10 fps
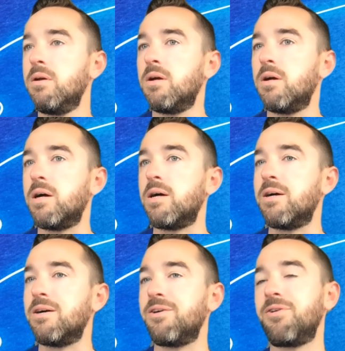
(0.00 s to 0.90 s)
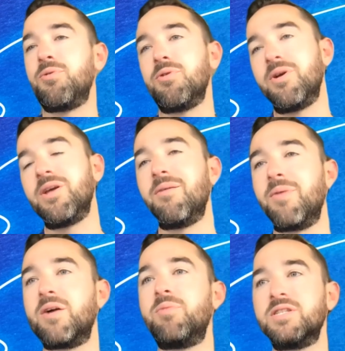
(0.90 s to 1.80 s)
Well, yeah,
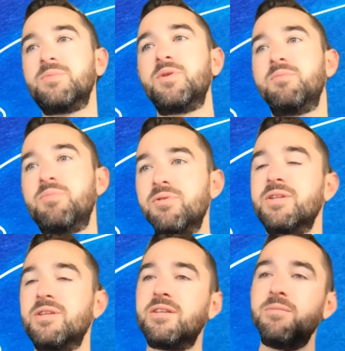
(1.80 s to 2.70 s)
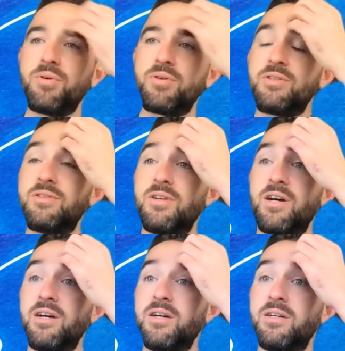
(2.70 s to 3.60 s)
Michael brings up a good point that the books
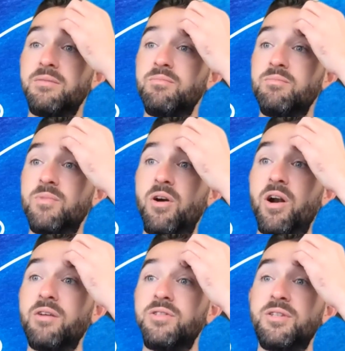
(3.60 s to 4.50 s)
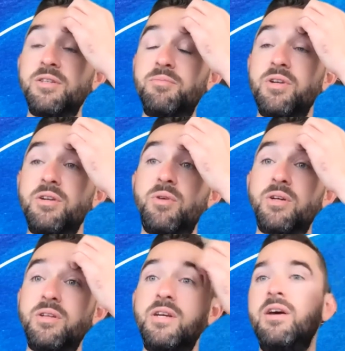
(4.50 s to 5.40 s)
are outdated pretty
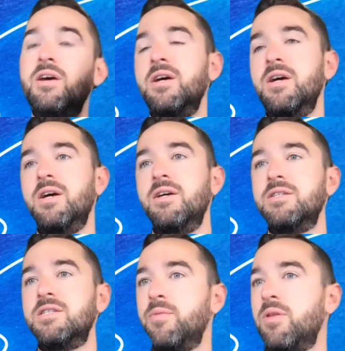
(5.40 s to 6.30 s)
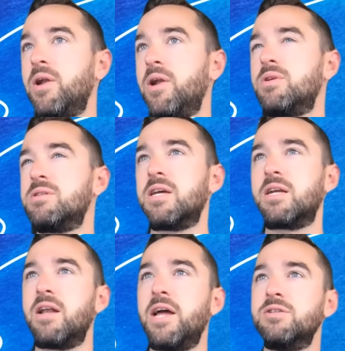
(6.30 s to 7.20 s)
quickly. Some of the better ones, like
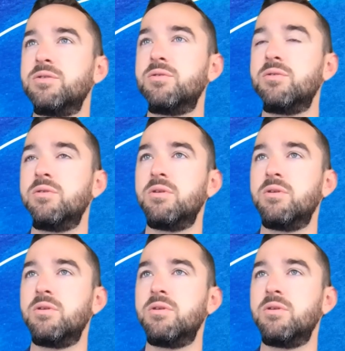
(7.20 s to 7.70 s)
Nigel